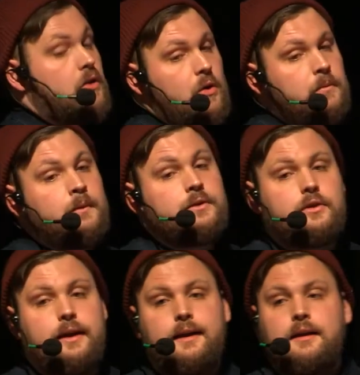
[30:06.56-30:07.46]
Chrome
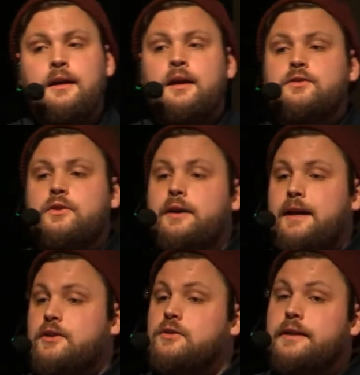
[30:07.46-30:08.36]
today. So you can
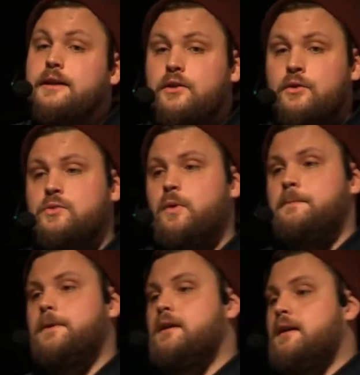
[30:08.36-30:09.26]
actually use
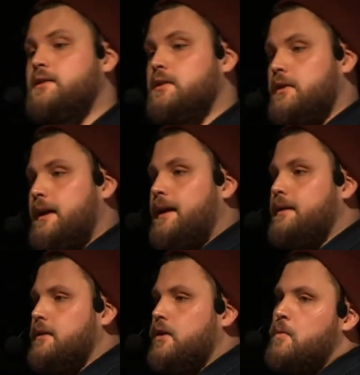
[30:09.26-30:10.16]
WebVR to
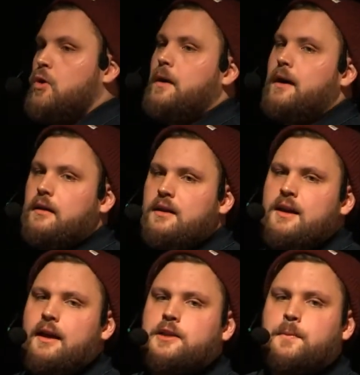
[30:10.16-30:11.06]
create, mobile
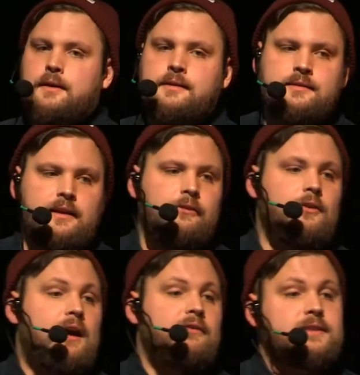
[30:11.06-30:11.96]
experiences. And if you
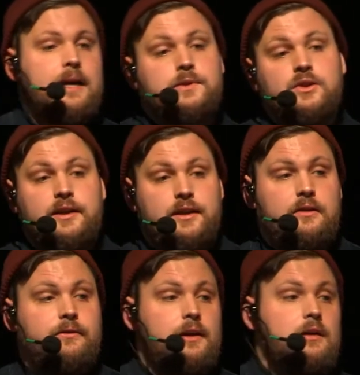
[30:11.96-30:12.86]
have a Samsung Gear
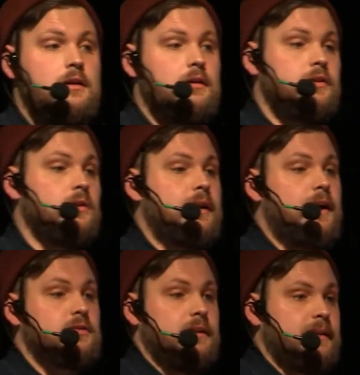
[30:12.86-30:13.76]
VR, you can
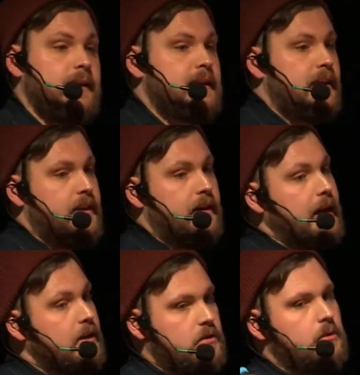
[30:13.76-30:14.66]
actually take that thing
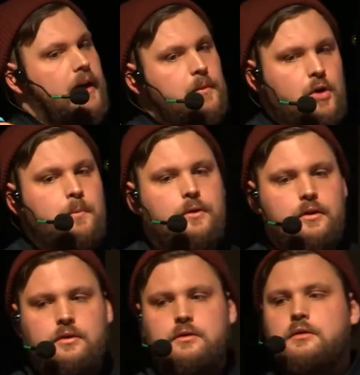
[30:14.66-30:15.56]
into like
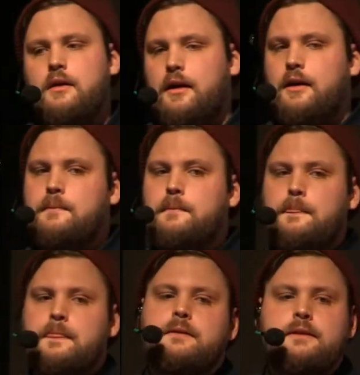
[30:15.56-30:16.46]
proper
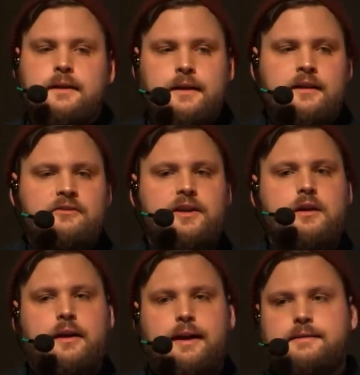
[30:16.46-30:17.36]

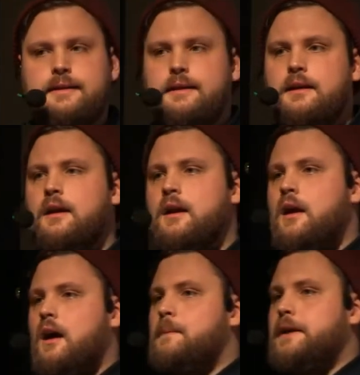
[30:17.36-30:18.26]
VR headset.
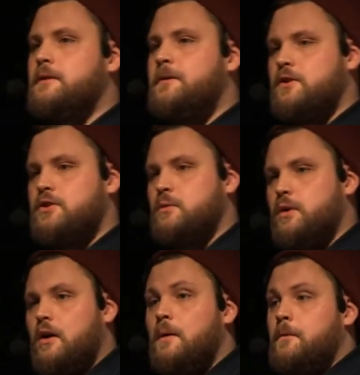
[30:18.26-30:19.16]
In the future,
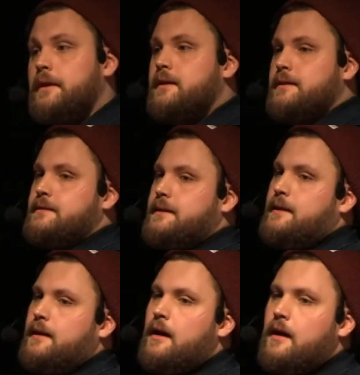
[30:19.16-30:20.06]
we're hopefully going to see,